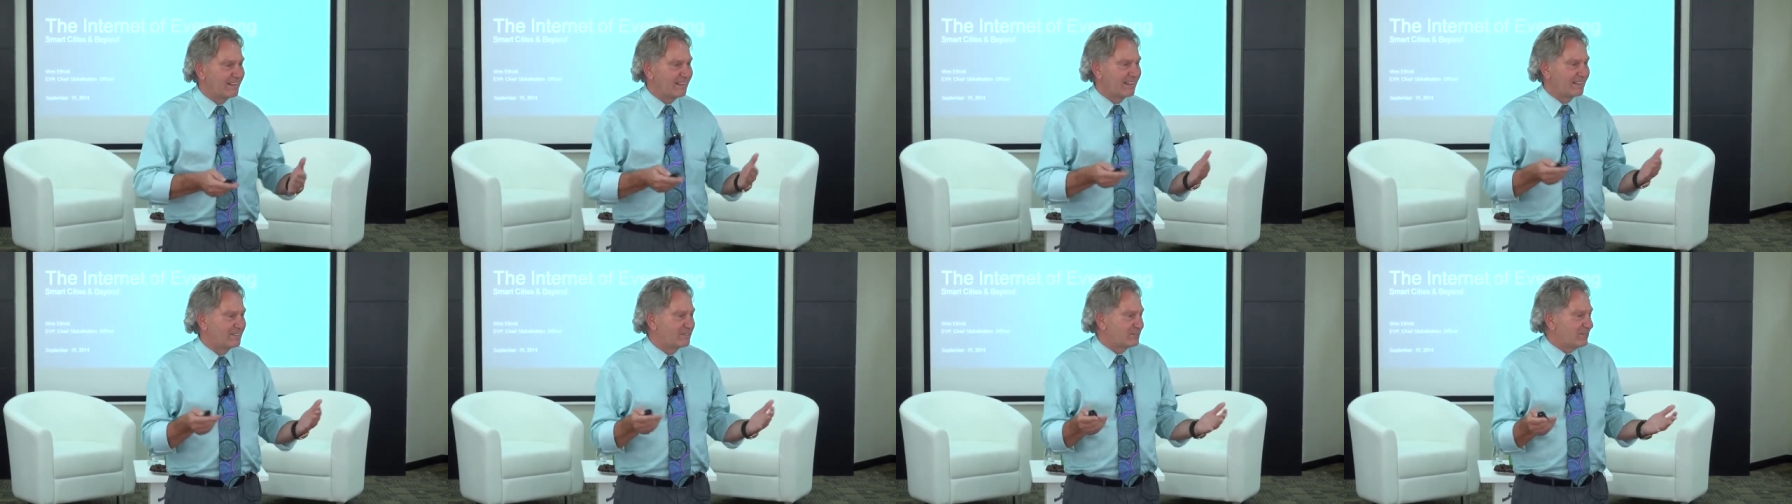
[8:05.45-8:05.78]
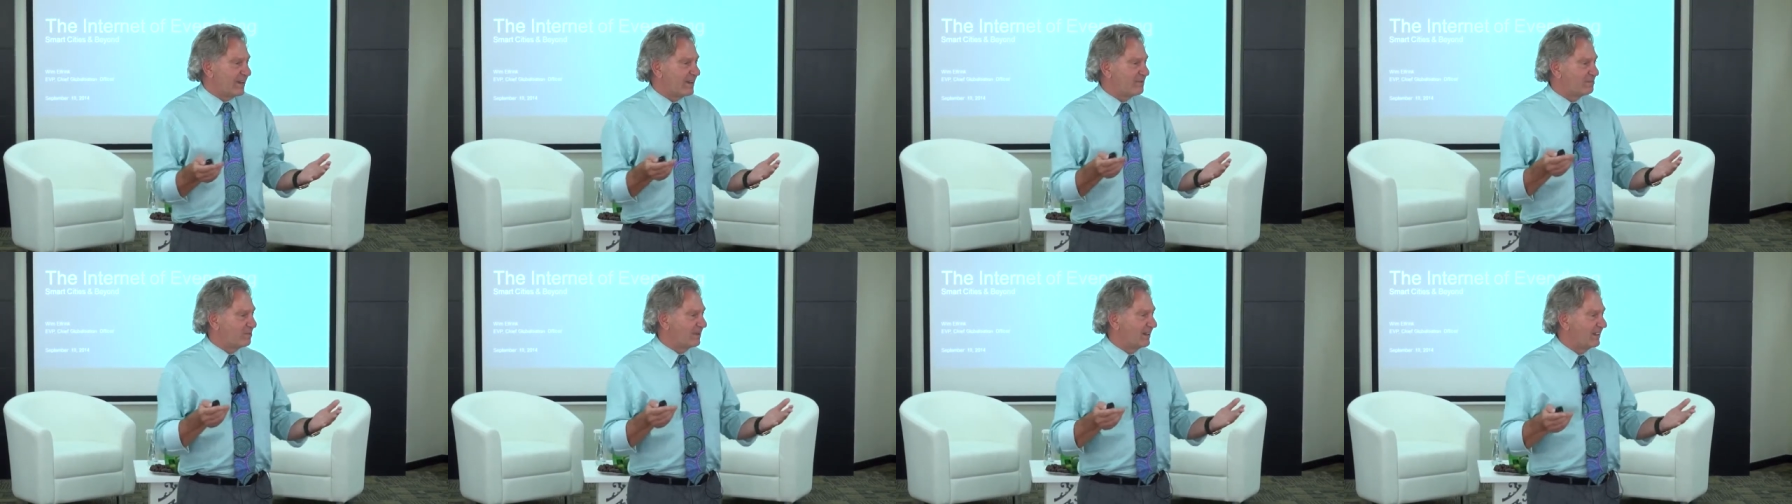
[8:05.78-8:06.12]
Uh,
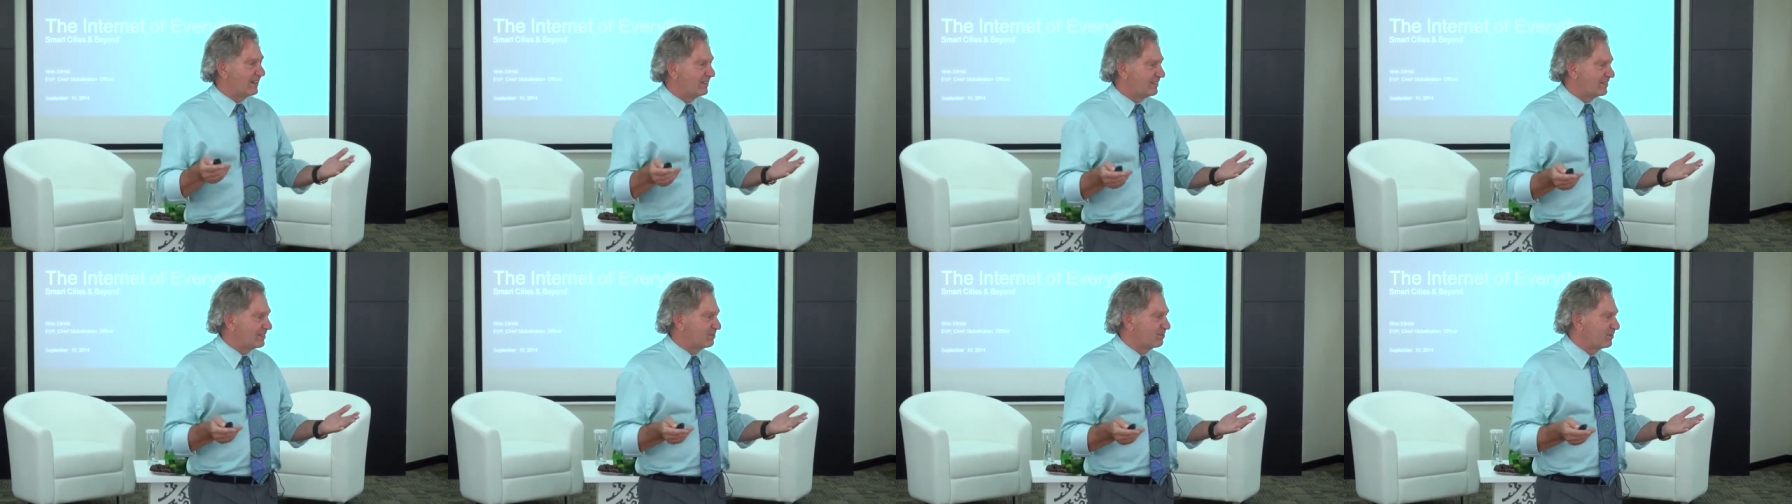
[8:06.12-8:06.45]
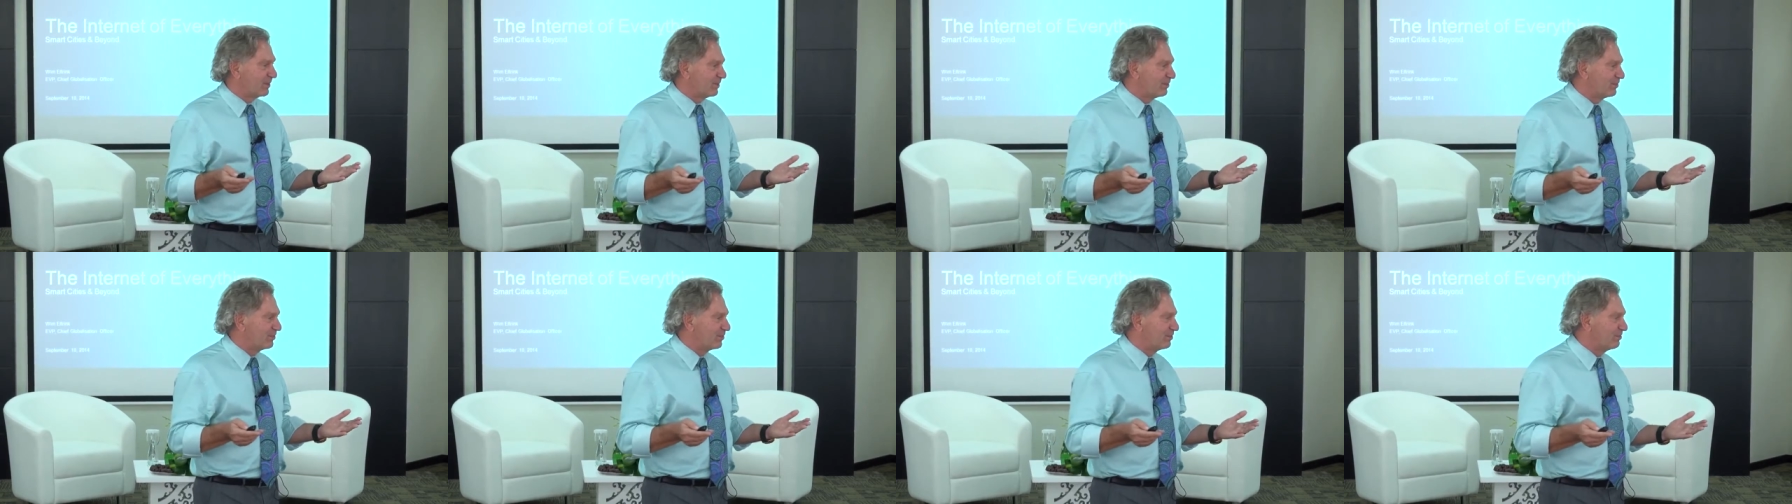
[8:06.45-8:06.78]
tribalism
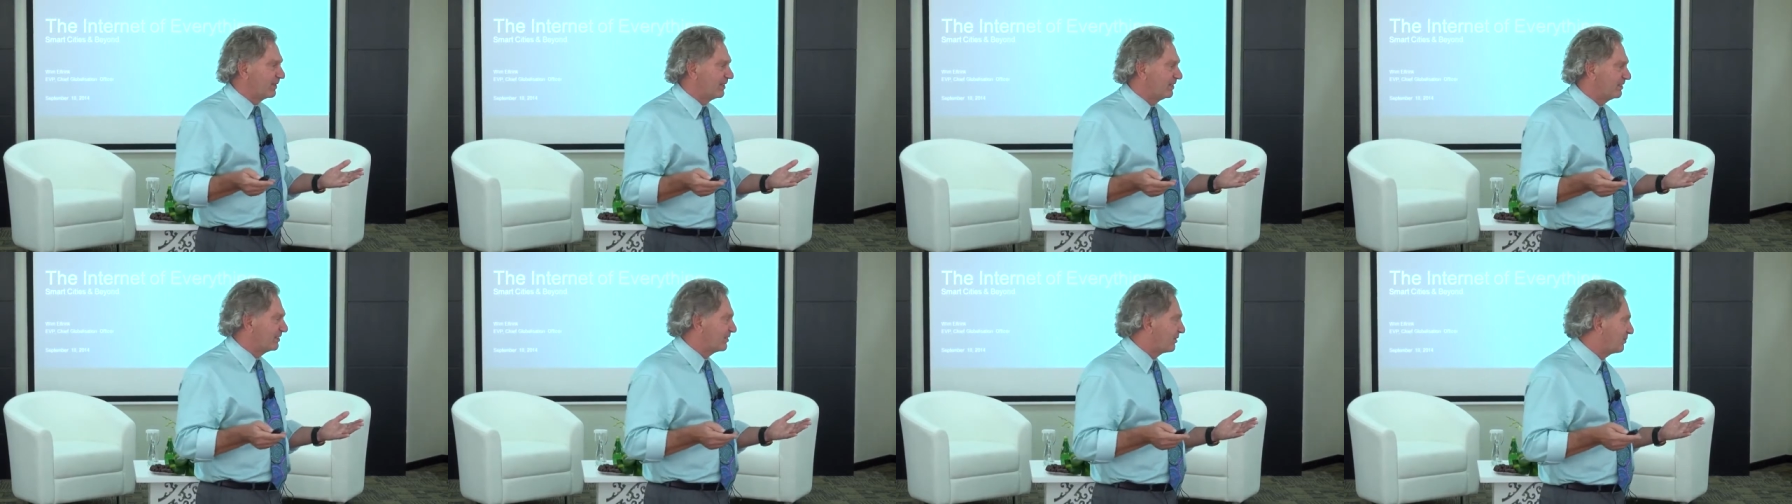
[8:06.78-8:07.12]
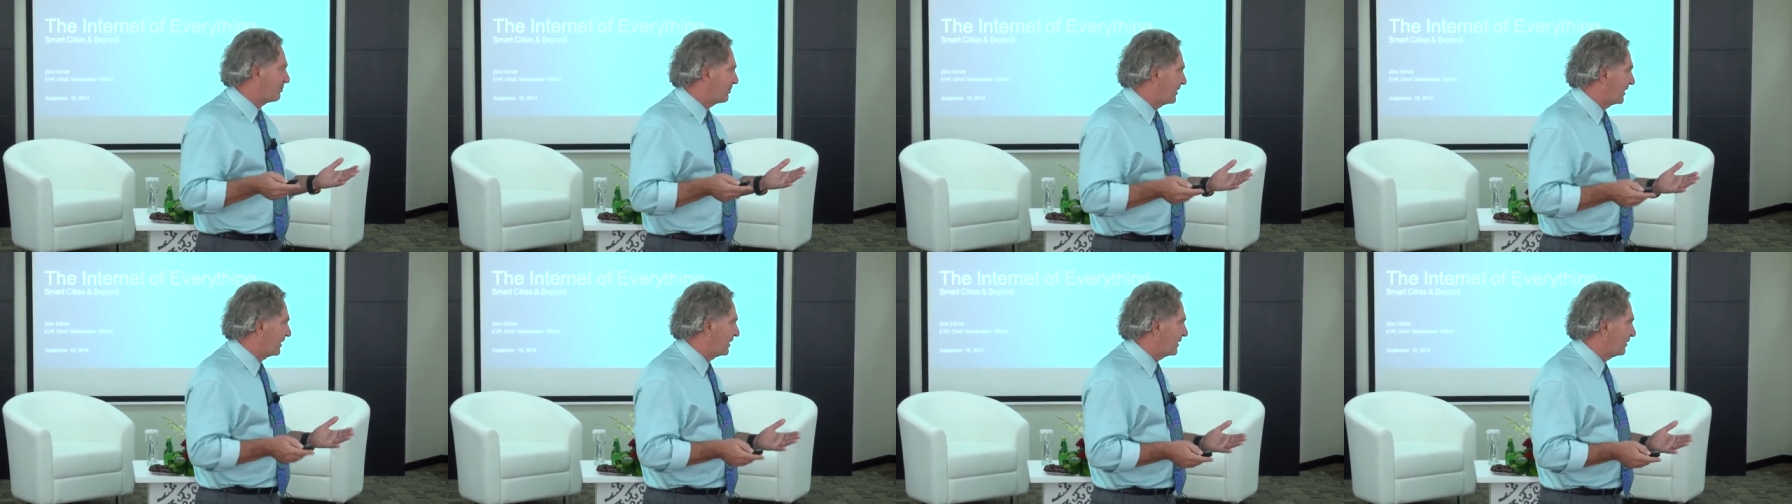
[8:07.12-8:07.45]
is, for me,
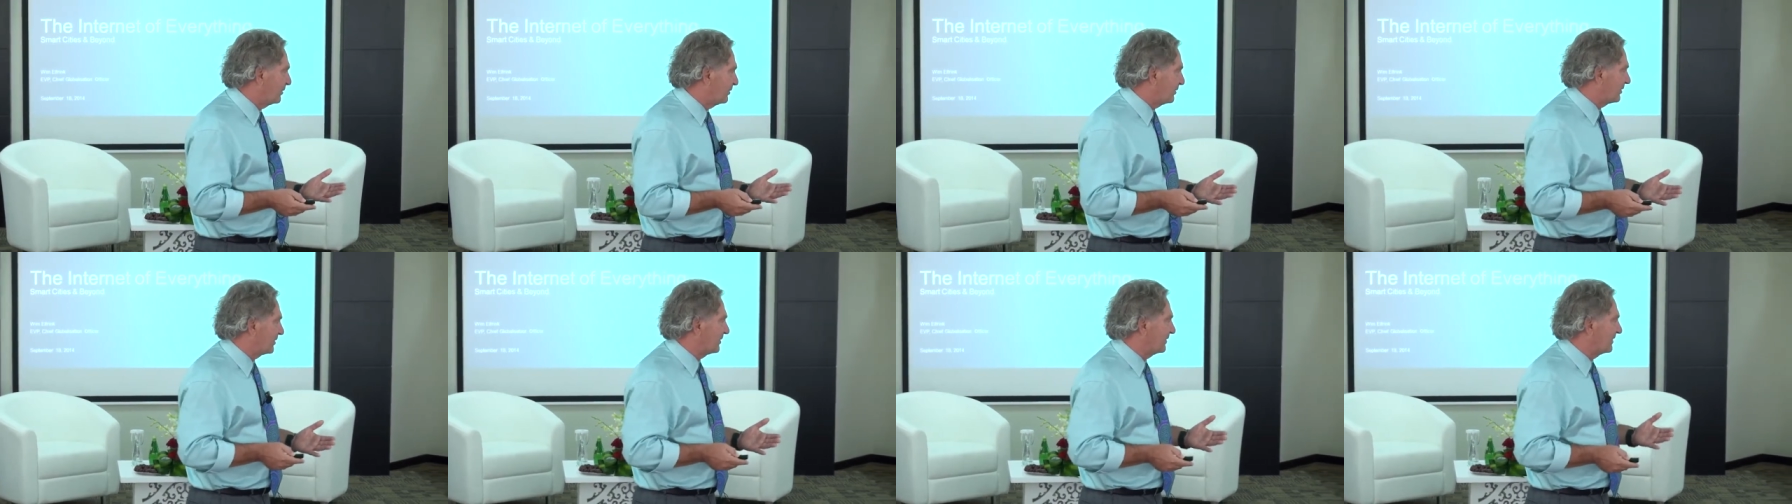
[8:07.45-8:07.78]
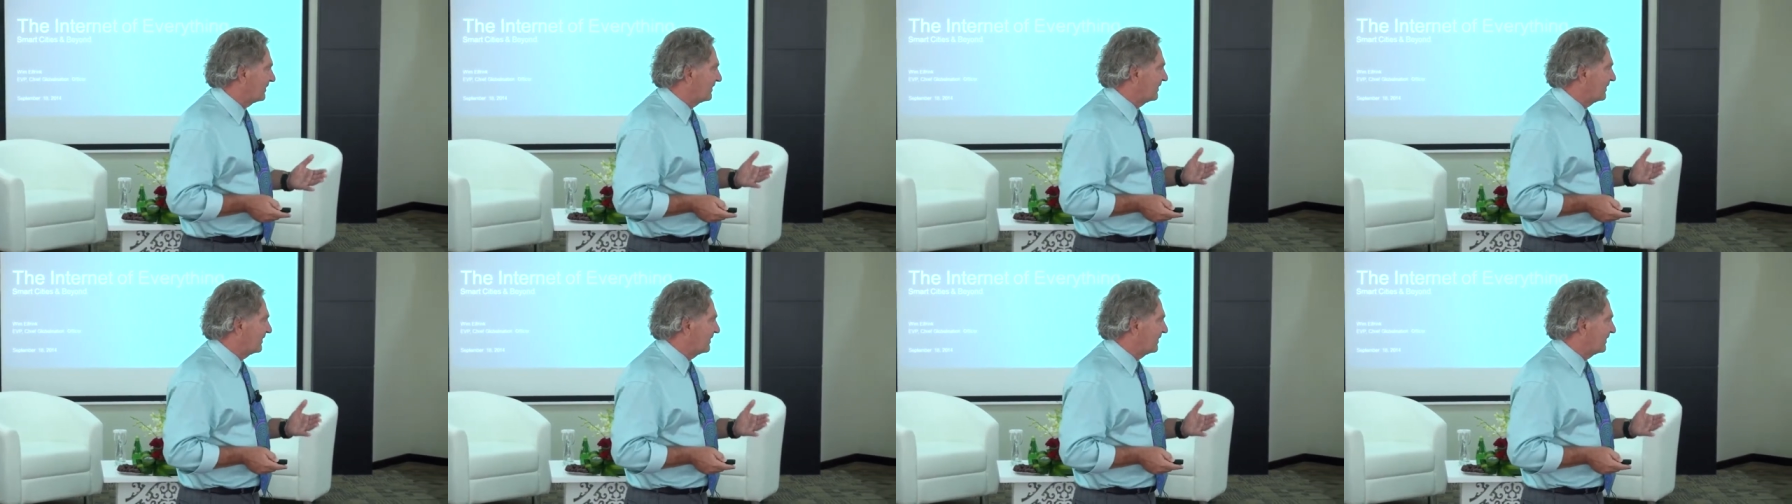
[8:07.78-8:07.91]
something good.